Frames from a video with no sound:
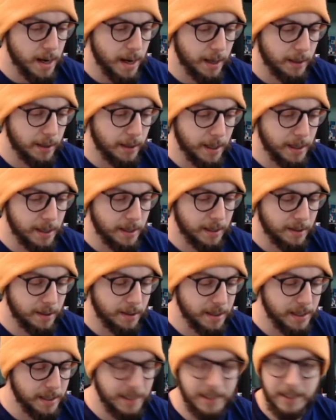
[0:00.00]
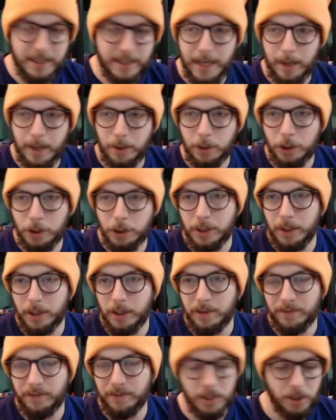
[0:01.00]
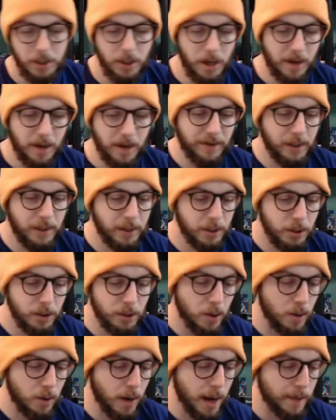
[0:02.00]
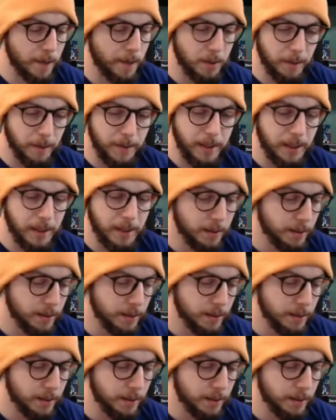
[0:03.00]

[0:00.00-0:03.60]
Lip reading: I like the nostalgia of this Coughing, so I put him in.